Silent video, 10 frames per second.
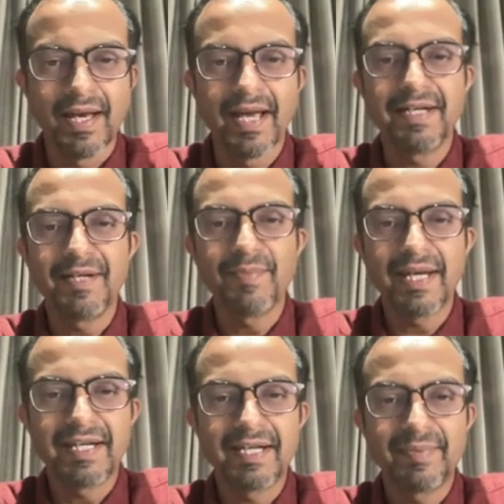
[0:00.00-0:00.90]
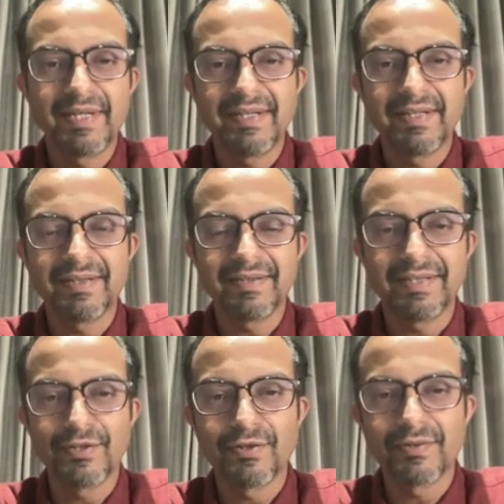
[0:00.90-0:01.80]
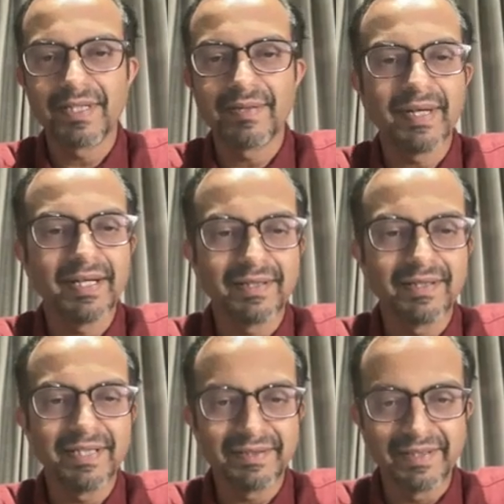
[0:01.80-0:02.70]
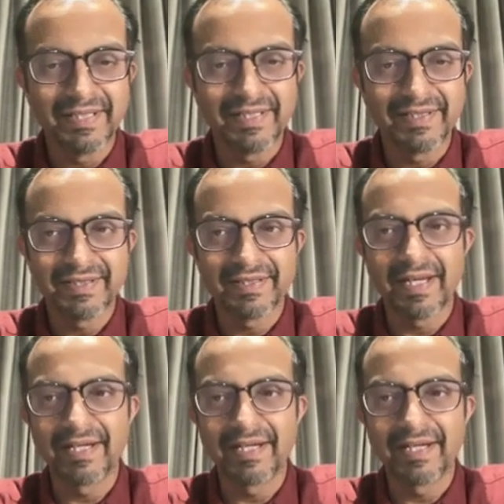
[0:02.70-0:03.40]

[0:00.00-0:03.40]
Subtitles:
I did my LLB, in my early 30s.